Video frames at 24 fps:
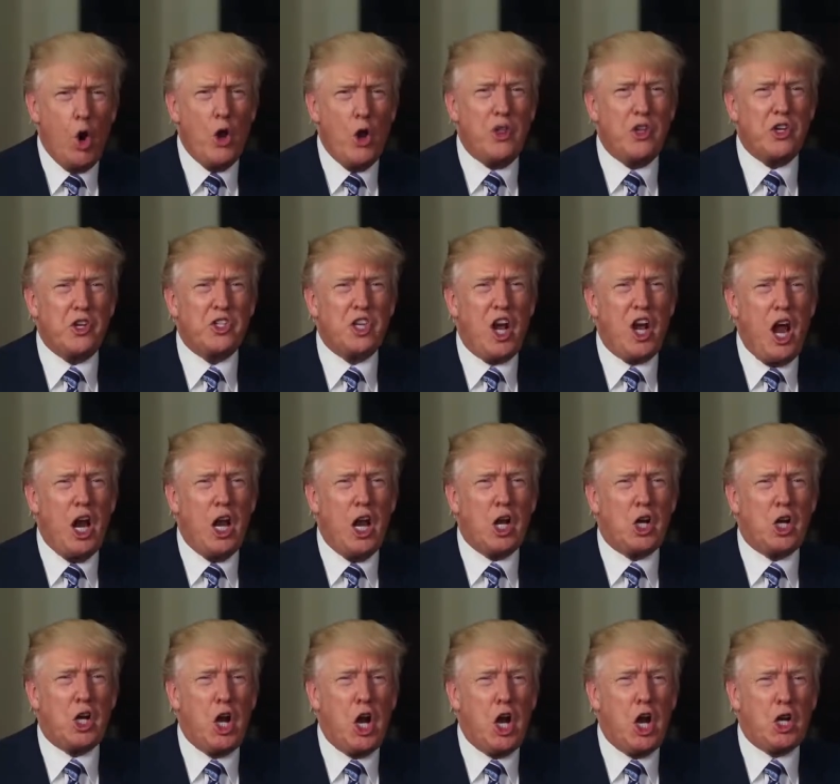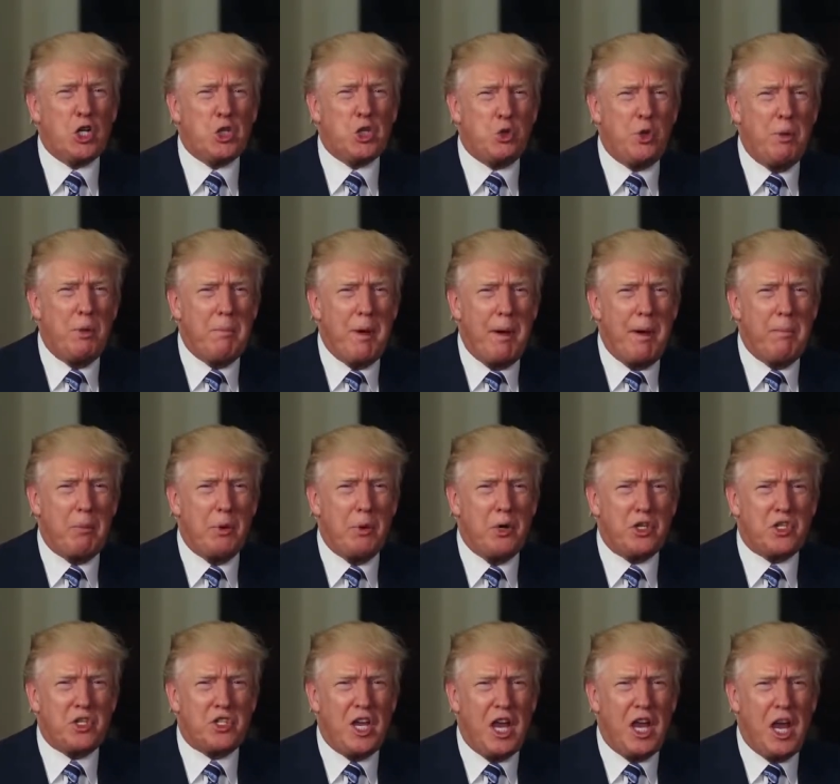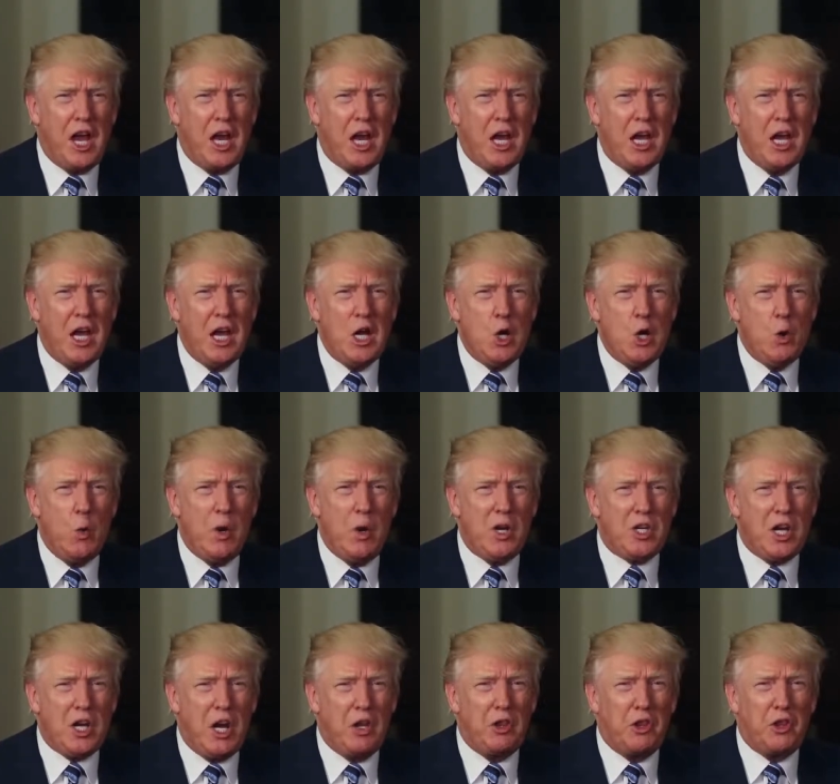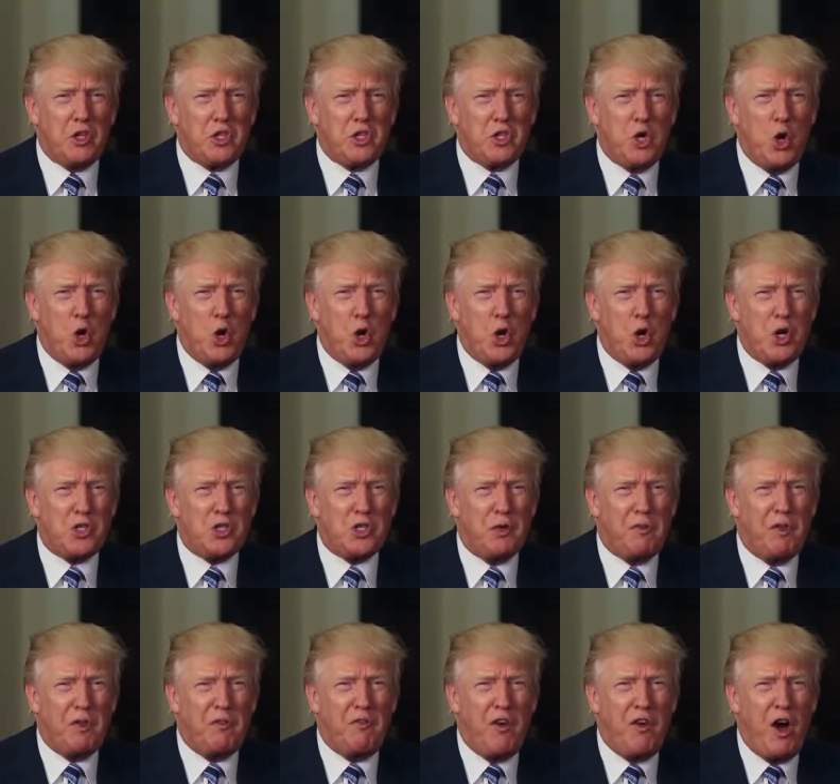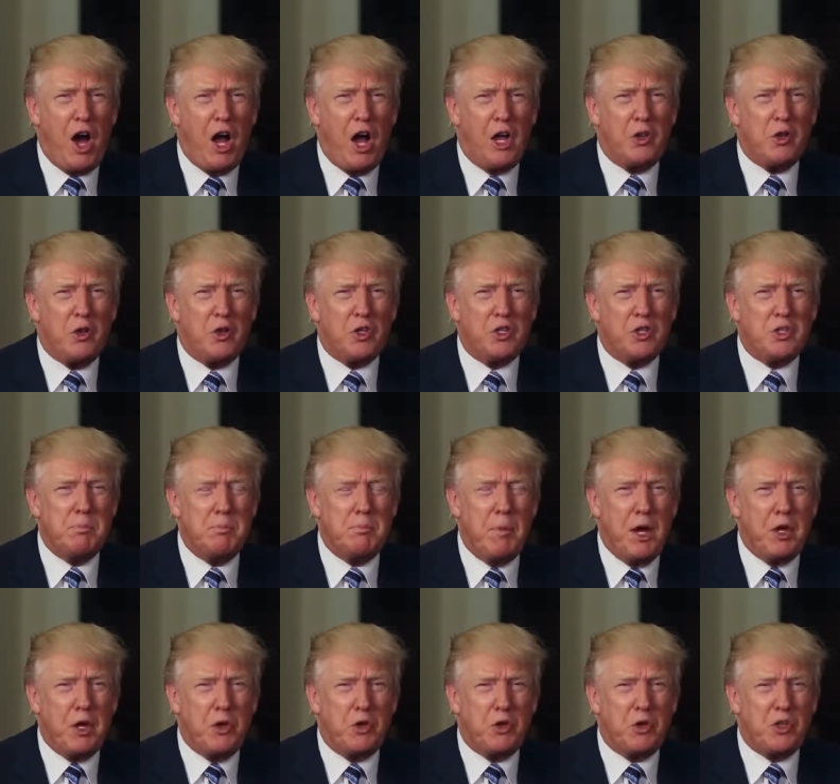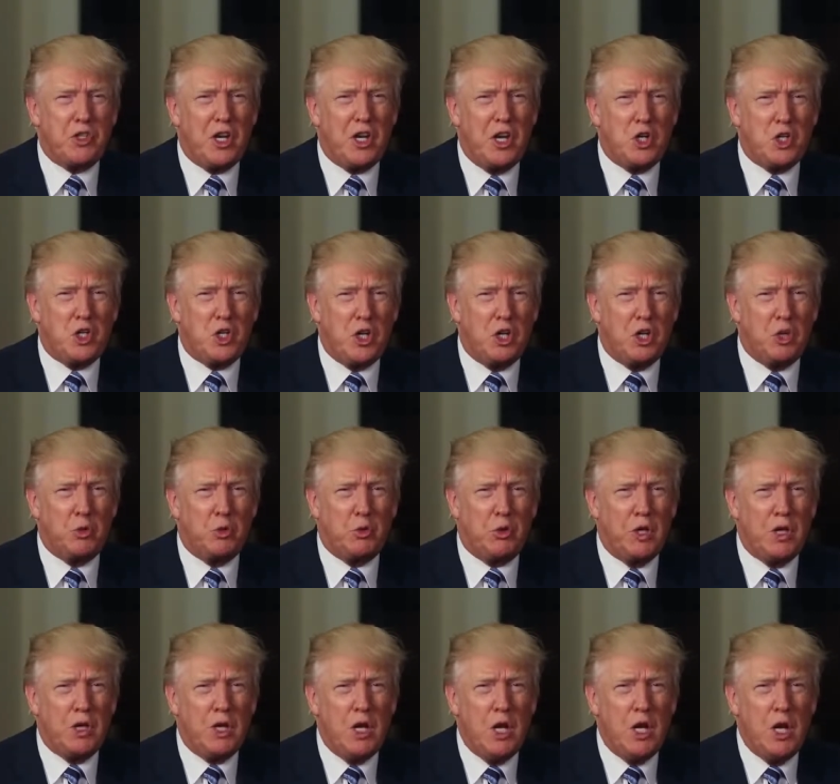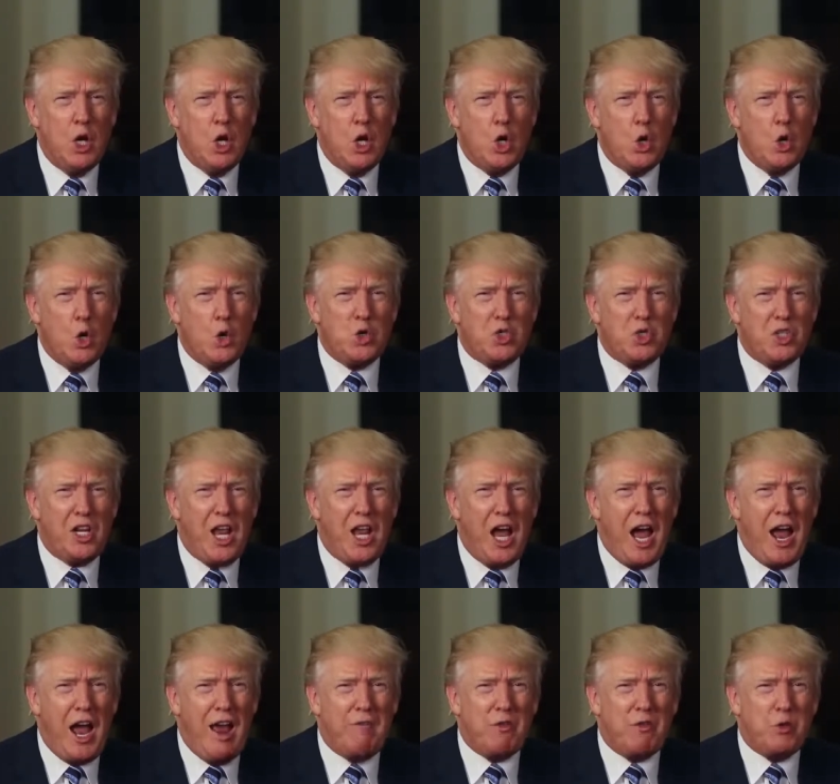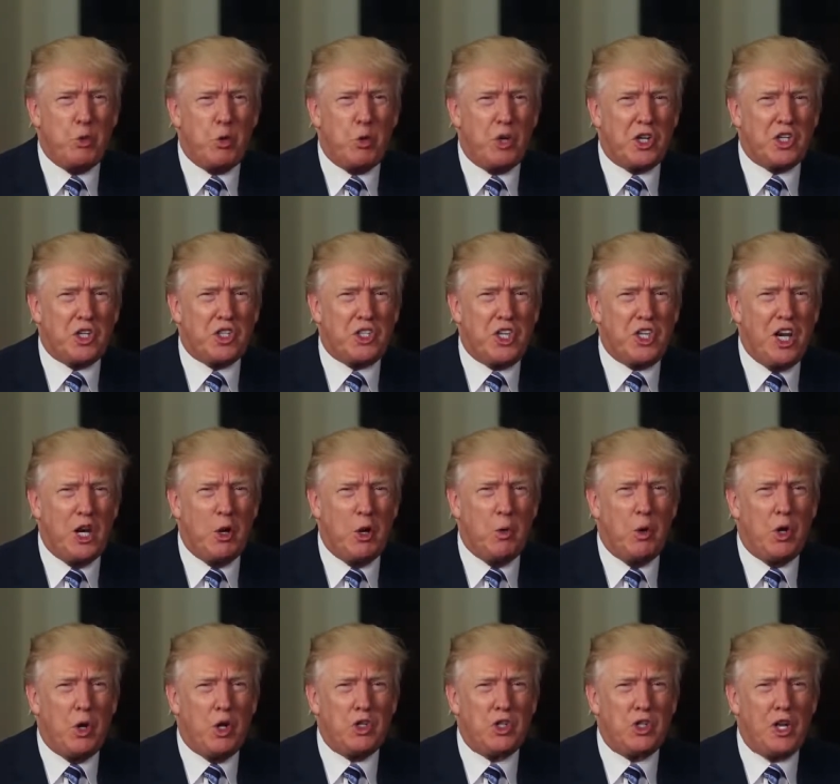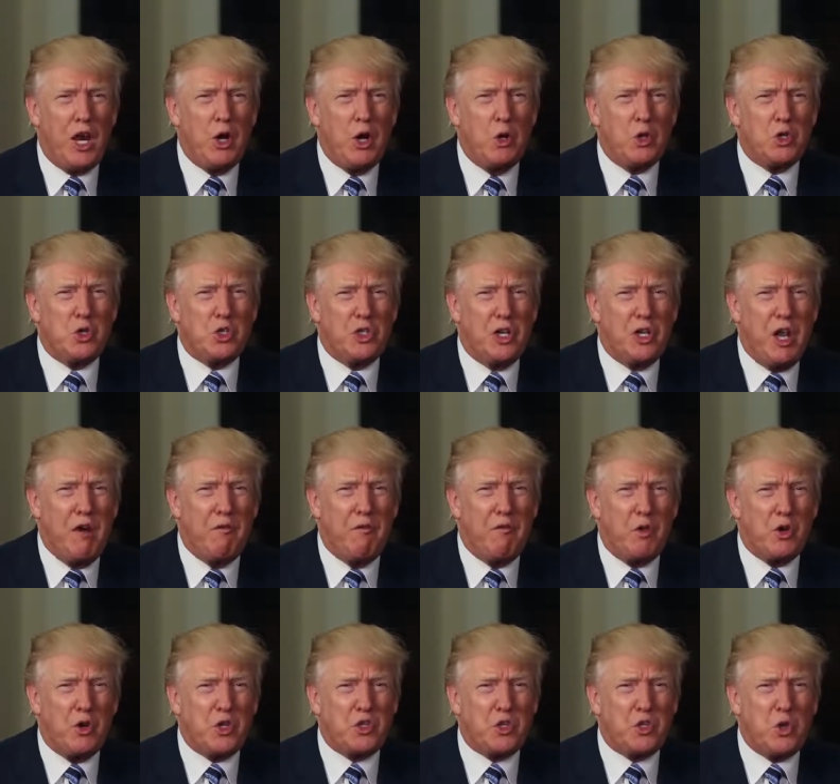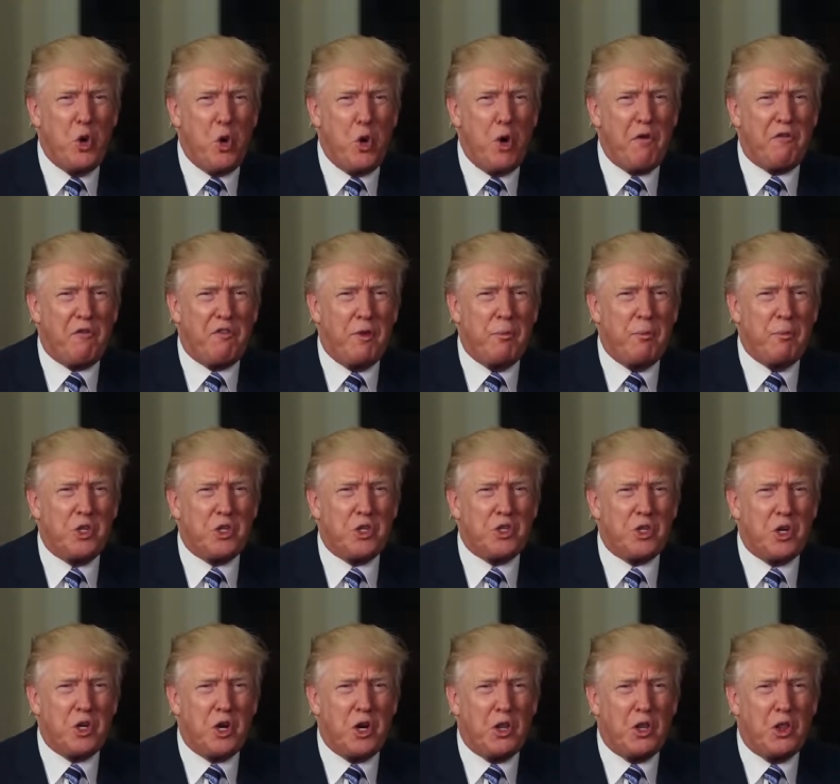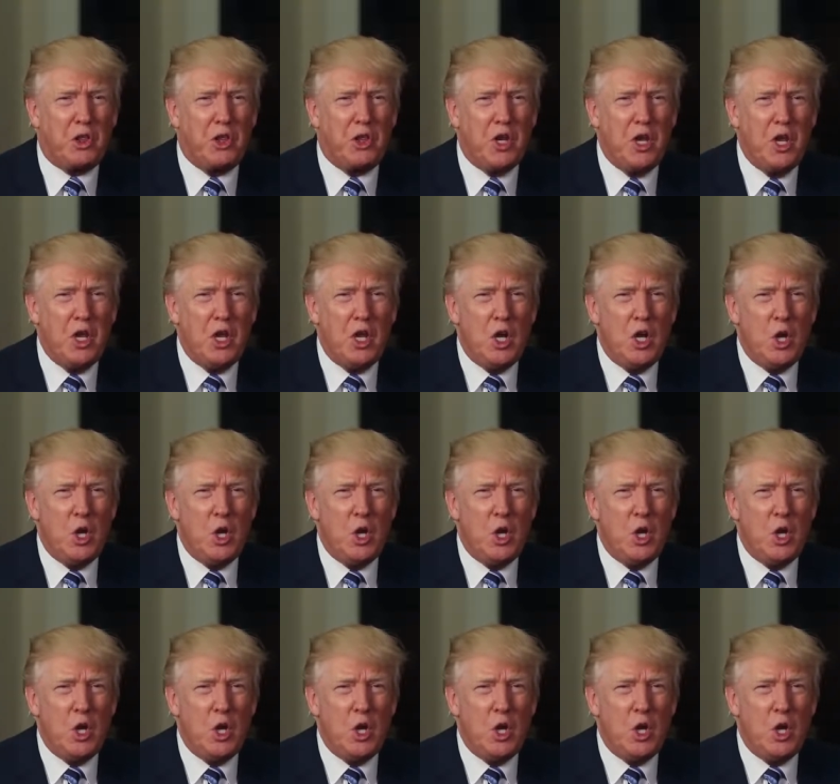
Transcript: On this Holocaust Remembrance Day, we tell the stories of the fathers, mothers, and children whose lives were extinguished and whose love was torn from this earth.